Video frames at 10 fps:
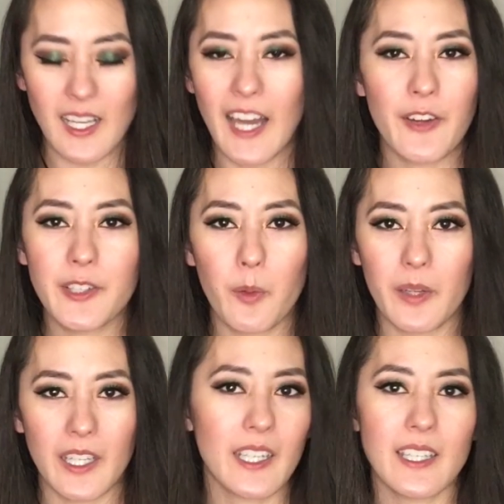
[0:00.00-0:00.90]
I don't know what
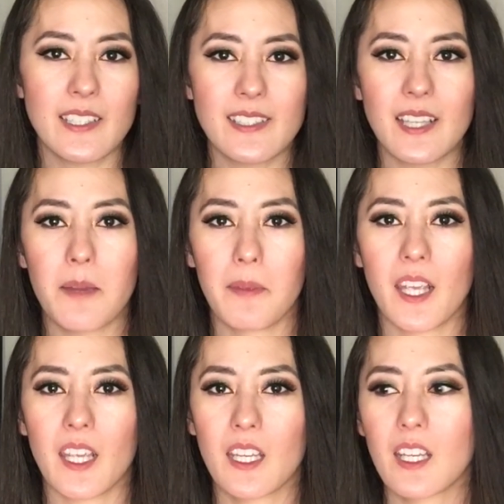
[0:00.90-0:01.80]
it is. I
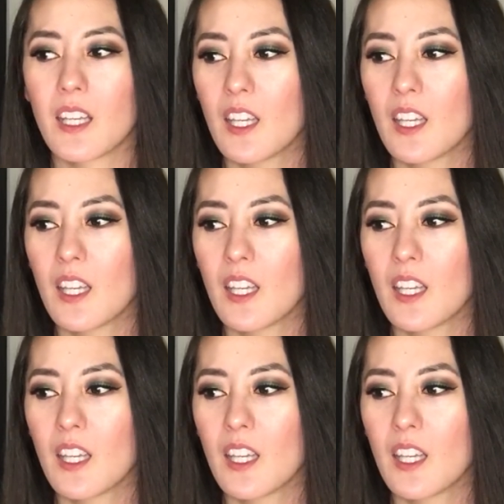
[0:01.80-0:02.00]
mean,